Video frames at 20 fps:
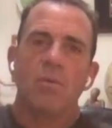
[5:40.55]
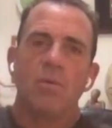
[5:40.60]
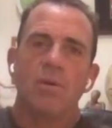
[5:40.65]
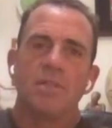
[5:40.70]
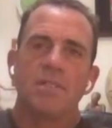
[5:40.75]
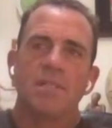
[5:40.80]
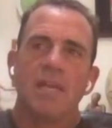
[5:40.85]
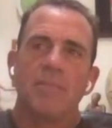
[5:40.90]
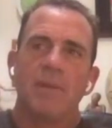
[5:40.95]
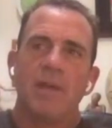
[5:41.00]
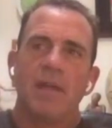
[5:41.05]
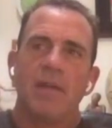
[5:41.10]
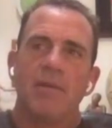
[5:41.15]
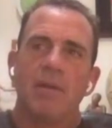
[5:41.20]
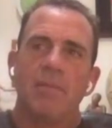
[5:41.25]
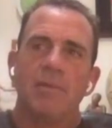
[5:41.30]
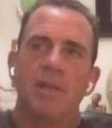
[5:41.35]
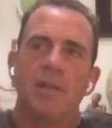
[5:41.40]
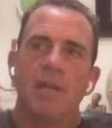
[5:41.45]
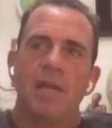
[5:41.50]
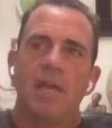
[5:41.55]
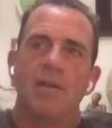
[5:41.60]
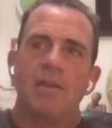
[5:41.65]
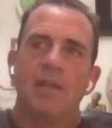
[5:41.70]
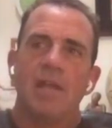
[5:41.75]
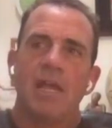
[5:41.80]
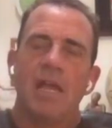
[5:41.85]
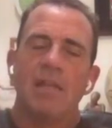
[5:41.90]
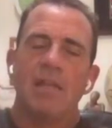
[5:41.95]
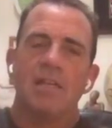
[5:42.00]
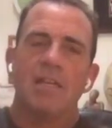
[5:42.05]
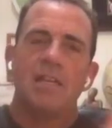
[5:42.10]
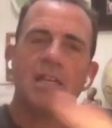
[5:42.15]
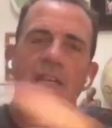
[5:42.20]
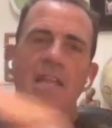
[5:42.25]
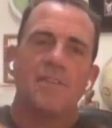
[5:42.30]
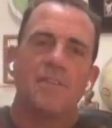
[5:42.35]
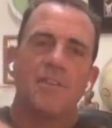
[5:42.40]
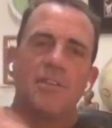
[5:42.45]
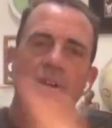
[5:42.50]
What does that matter? I mean, how to
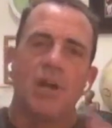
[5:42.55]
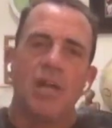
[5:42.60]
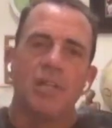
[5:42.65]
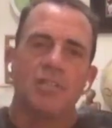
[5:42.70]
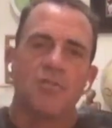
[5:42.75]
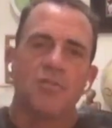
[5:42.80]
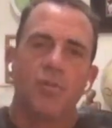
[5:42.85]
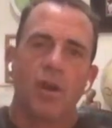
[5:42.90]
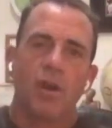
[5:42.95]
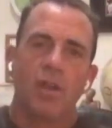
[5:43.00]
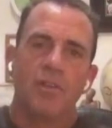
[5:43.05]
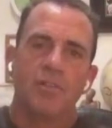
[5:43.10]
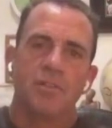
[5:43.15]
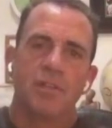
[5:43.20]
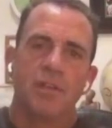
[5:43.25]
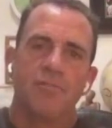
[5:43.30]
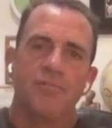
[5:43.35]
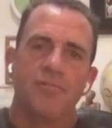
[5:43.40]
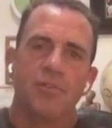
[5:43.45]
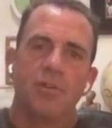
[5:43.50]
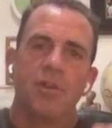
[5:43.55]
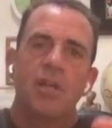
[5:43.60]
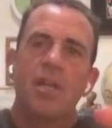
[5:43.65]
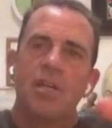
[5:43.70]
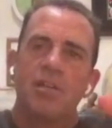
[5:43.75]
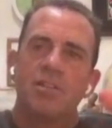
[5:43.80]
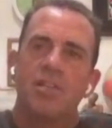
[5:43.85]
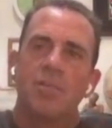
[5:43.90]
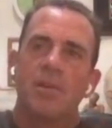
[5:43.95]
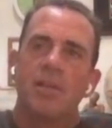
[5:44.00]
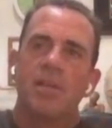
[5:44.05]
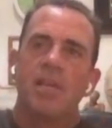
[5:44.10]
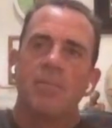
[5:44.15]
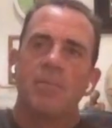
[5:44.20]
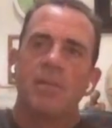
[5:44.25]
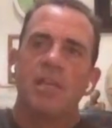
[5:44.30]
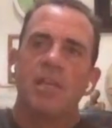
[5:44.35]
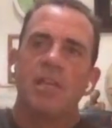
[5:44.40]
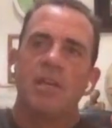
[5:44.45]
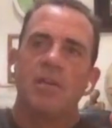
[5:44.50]
connect the dots for us? Like for somebody
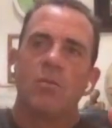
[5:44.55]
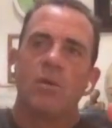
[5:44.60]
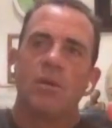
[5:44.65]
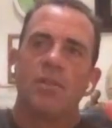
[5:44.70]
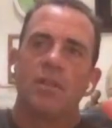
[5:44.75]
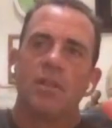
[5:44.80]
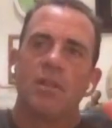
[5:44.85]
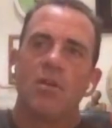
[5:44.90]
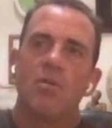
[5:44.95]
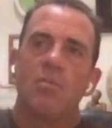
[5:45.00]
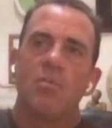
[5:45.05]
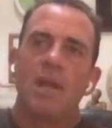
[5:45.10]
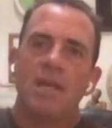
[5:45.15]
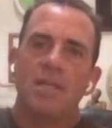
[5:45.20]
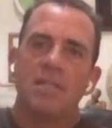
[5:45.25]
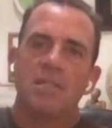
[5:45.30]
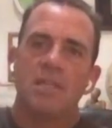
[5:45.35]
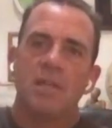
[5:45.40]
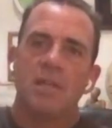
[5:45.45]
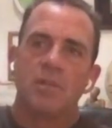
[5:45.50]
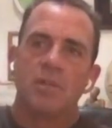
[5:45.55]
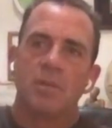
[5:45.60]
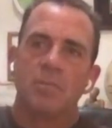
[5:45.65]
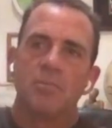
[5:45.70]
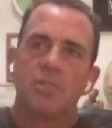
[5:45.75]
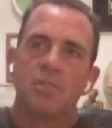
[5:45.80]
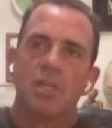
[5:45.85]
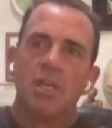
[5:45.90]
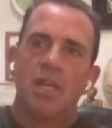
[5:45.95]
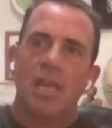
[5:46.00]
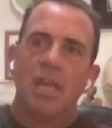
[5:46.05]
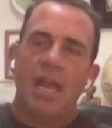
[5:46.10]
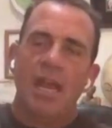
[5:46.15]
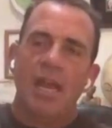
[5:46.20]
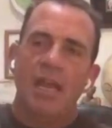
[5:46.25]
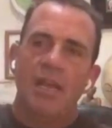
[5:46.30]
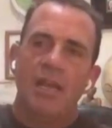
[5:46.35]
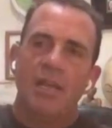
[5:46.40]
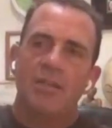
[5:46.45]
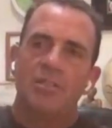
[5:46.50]
coming in with low back symptoms,
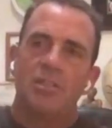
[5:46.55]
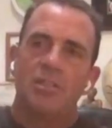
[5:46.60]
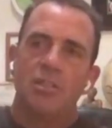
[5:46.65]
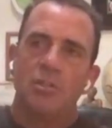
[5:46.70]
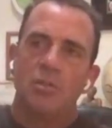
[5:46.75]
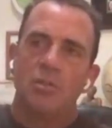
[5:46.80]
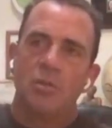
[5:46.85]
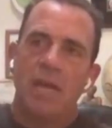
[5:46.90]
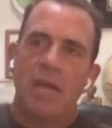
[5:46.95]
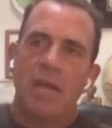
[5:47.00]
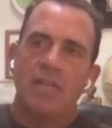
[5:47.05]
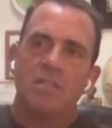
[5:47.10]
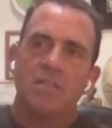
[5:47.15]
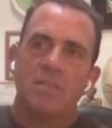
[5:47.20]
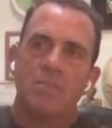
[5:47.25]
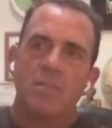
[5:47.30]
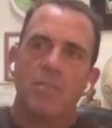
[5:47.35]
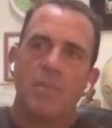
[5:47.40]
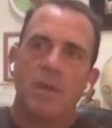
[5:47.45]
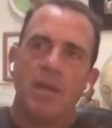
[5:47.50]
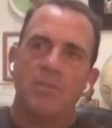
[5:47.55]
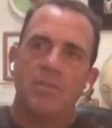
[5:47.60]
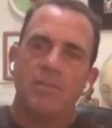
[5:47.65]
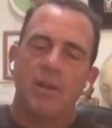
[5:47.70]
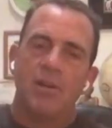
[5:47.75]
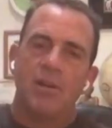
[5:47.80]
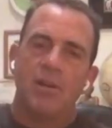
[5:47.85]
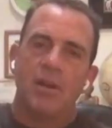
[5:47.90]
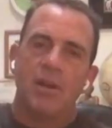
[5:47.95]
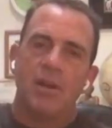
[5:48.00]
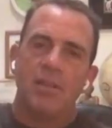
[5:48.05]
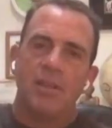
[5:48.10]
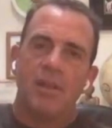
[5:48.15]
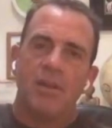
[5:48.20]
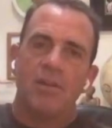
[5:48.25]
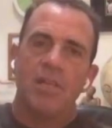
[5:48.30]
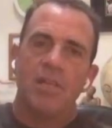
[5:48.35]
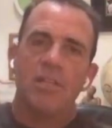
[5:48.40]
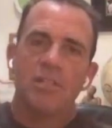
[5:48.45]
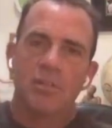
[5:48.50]
and you ask them about their
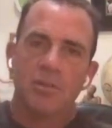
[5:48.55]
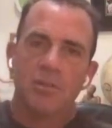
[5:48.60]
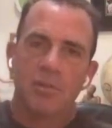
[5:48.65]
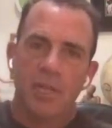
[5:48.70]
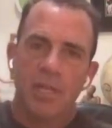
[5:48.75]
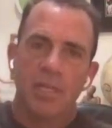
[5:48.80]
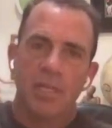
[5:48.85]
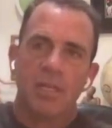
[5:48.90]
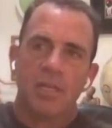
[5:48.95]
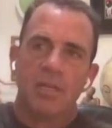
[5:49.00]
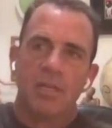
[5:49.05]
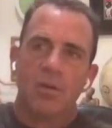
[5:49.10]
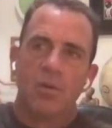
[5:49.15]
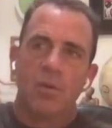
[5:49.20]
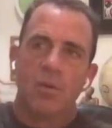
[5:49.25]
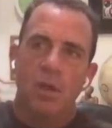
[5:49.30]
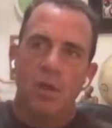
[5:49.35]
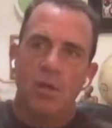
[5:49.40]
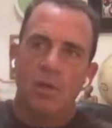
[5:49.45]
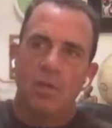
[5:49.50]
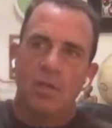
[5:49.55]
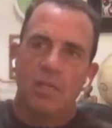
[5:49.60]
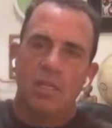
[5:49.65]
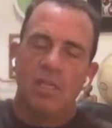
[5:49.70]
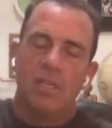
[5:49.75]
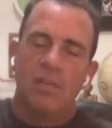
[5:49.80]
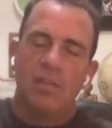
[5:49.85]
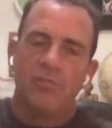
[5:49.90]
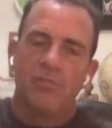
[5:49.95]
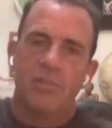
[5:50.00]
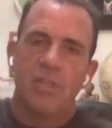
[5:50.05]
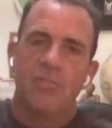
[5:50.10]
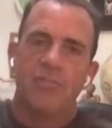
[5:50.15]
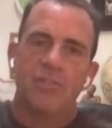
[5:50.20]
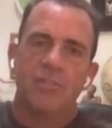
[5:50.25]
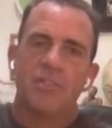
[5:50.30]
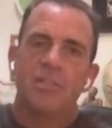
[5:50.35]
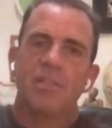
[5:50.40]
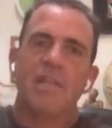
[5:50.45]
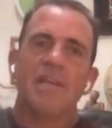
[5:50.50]
history. Well, give
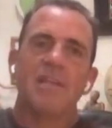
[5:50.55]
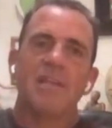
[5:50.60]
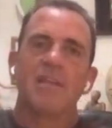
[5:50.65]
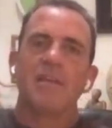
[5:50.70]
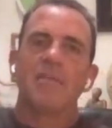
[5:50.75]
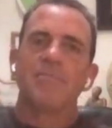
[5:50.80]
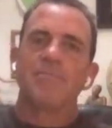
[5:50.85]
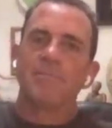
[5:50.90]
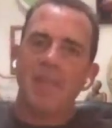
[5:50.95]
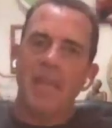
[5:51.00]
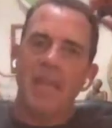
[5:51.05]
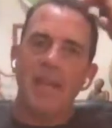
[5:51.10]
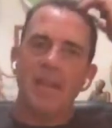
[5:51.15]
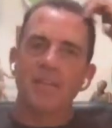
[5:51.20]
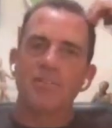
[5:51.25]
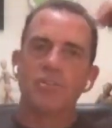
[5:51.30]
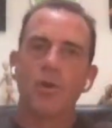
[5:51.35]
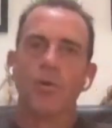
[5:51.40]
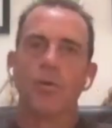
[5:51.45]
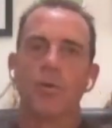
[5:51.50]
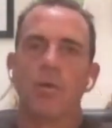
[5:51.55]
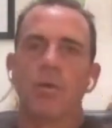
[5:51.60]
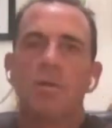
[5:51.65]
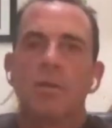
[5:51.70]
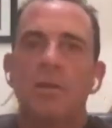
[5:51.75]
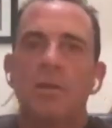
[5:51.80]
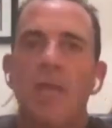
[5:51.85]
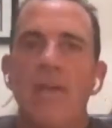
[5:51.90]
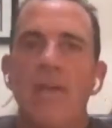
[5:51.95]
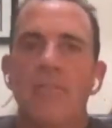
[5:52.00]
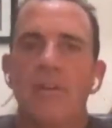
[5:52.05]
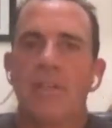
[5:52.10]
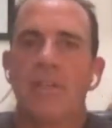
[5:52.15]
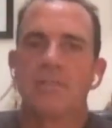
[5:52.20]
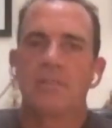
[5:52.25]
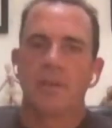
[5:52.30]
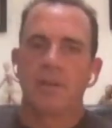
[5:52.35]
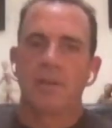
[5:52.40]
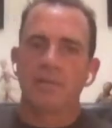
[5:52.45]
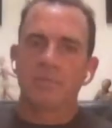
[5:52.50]
us like a anecdotal
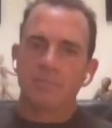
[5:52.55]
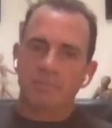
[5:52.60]
evidence there.